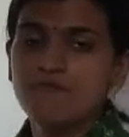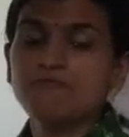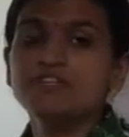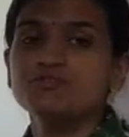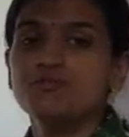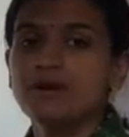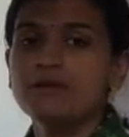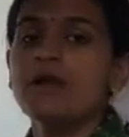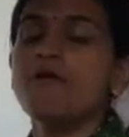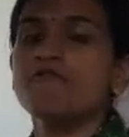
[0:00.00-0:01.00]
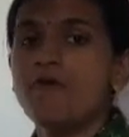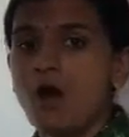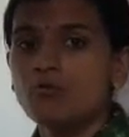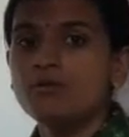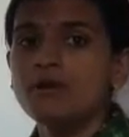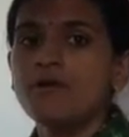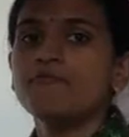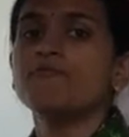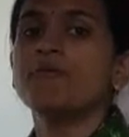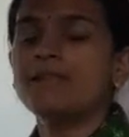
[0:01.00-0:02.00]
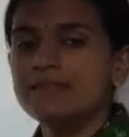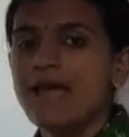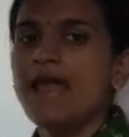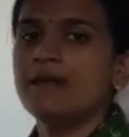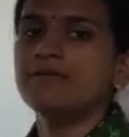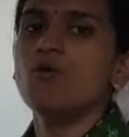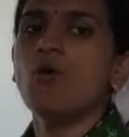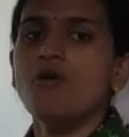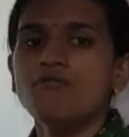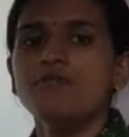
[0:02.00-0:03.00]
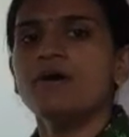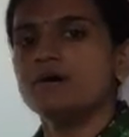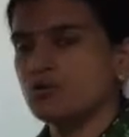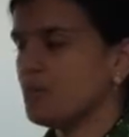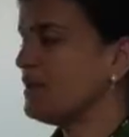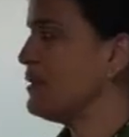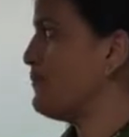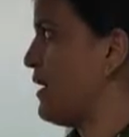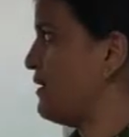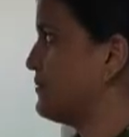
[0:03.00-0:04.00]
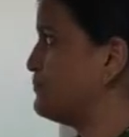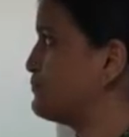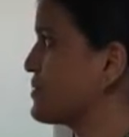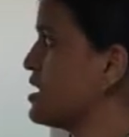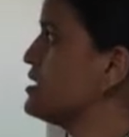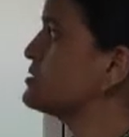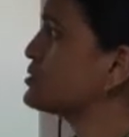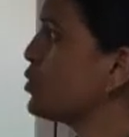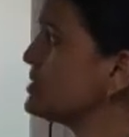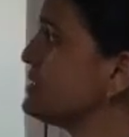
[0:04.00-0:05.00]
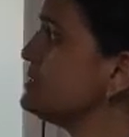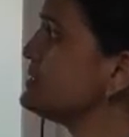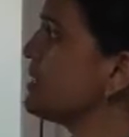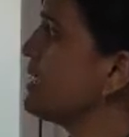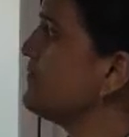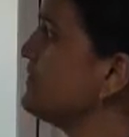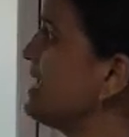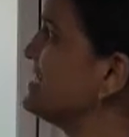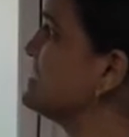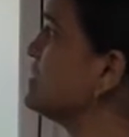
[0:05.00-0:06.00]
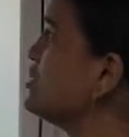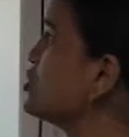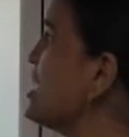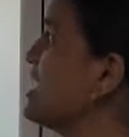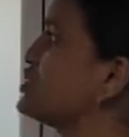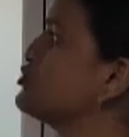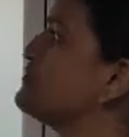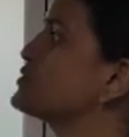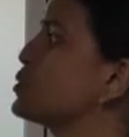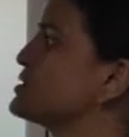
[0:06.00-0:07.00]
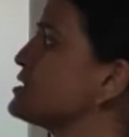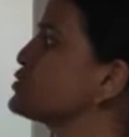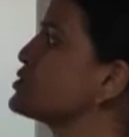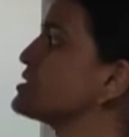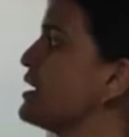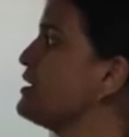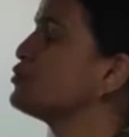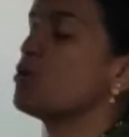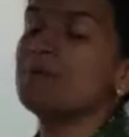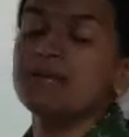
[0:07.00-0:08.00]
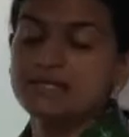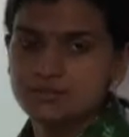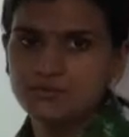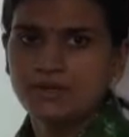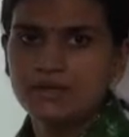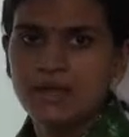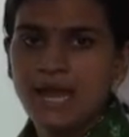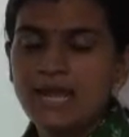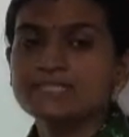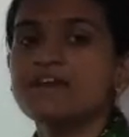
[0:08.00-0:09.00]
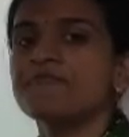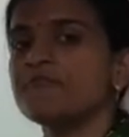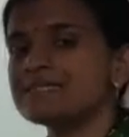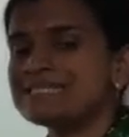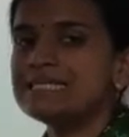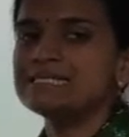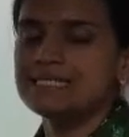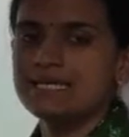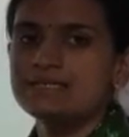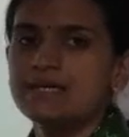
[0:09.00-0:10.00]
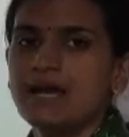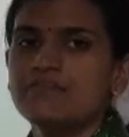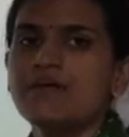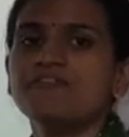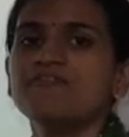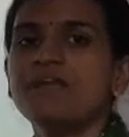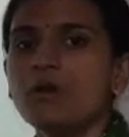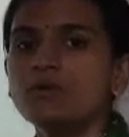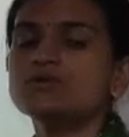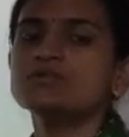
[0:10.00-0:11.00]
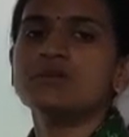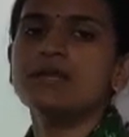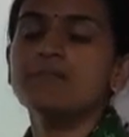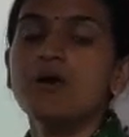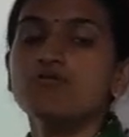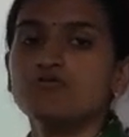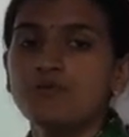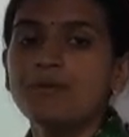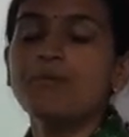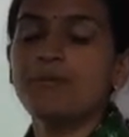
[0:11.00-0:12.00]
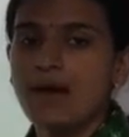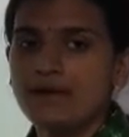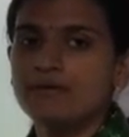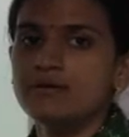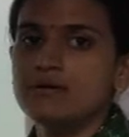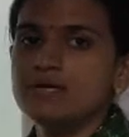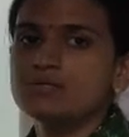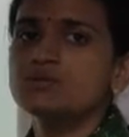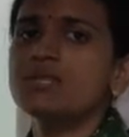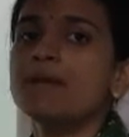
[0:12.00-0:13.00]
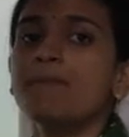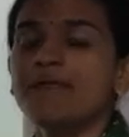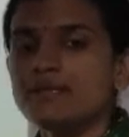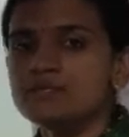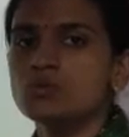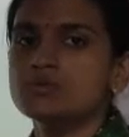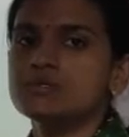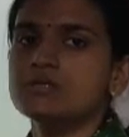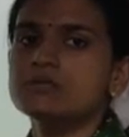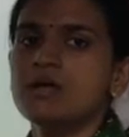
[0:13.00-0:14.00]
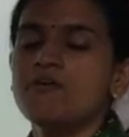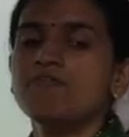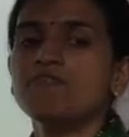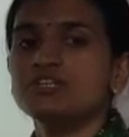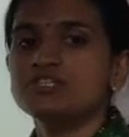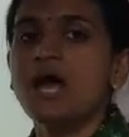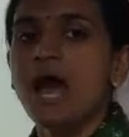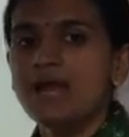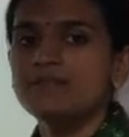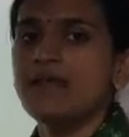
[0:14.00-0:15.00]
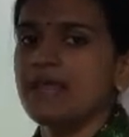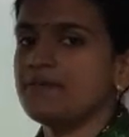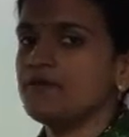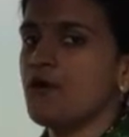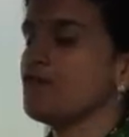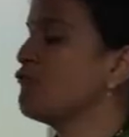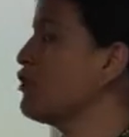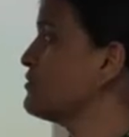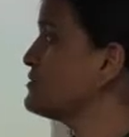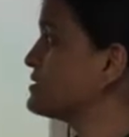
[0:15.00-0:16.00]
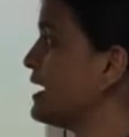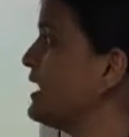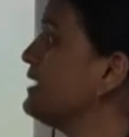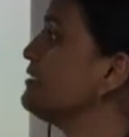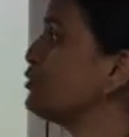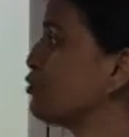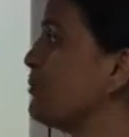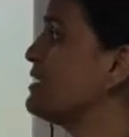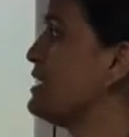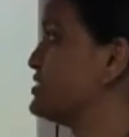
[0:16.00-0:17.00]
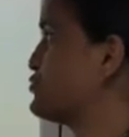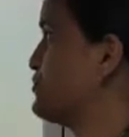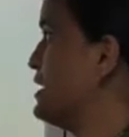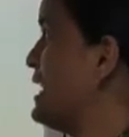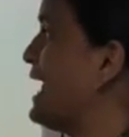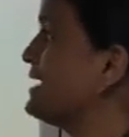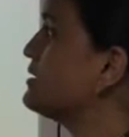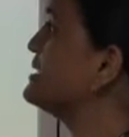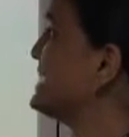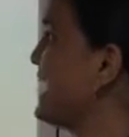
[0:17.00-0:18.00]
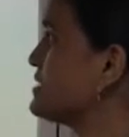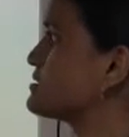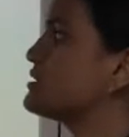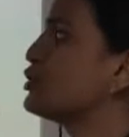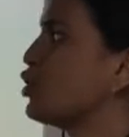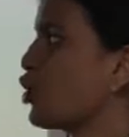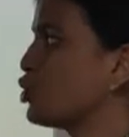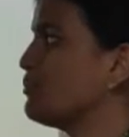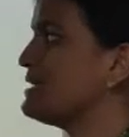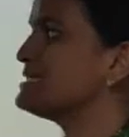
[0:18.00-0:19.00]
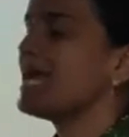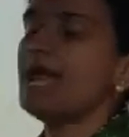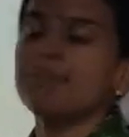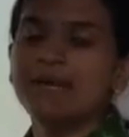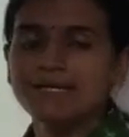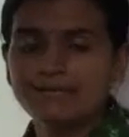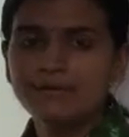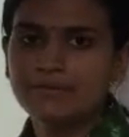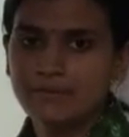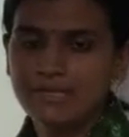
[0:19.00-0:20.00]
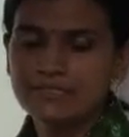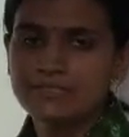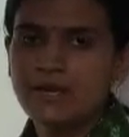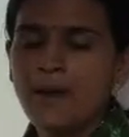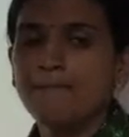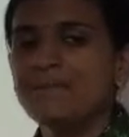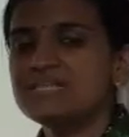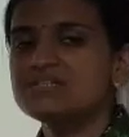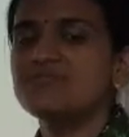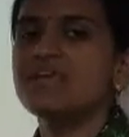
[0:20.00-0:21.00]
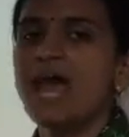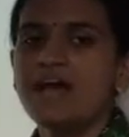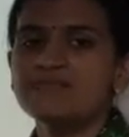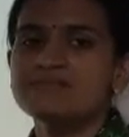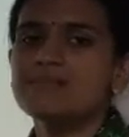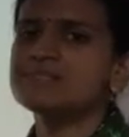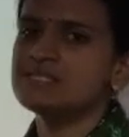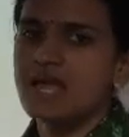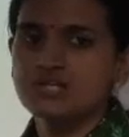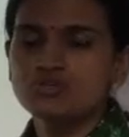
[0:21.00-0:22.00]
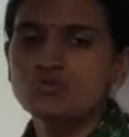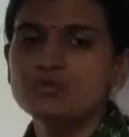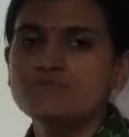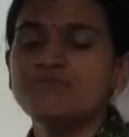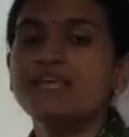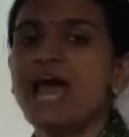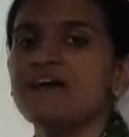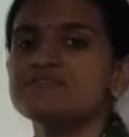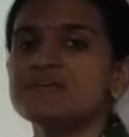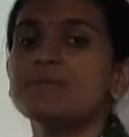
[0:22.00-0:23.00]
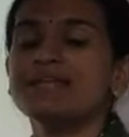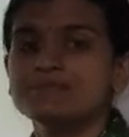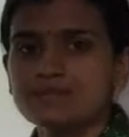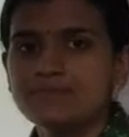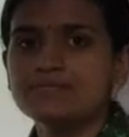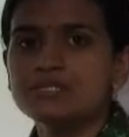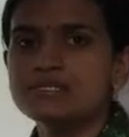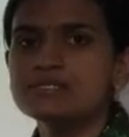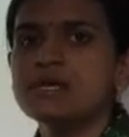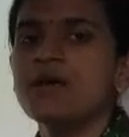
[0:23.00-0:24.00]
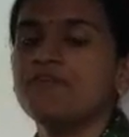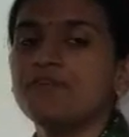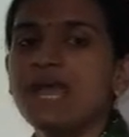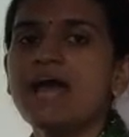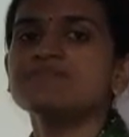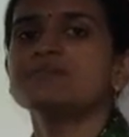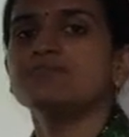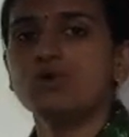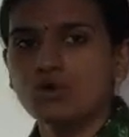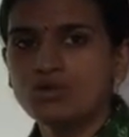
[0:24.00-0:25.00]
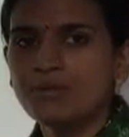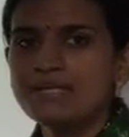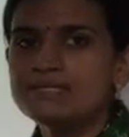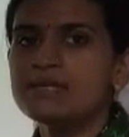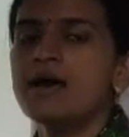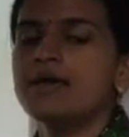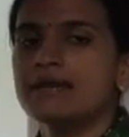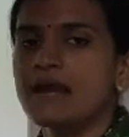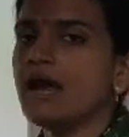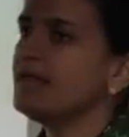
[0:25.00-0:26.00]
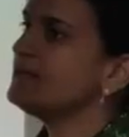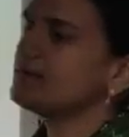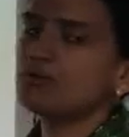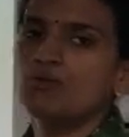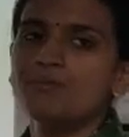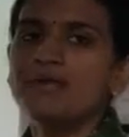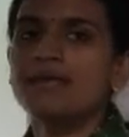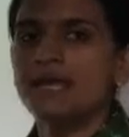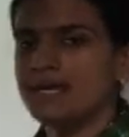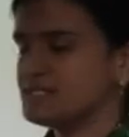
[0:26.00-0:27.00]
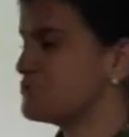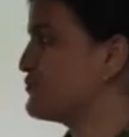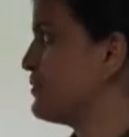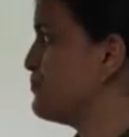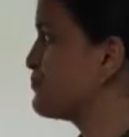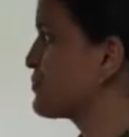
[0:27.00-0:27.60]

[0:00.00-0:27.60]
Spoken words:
which were found in the head of Roman Empire. Sources, there is a rich collection of sources to study Roman history. As I firstly said that we are going to study about Roman Empire, so there are many sources which are there for studying Roman history, like text, documents and material remains. Means we have some statues, we have some inscriptions, we have some documents regarding the Roman history.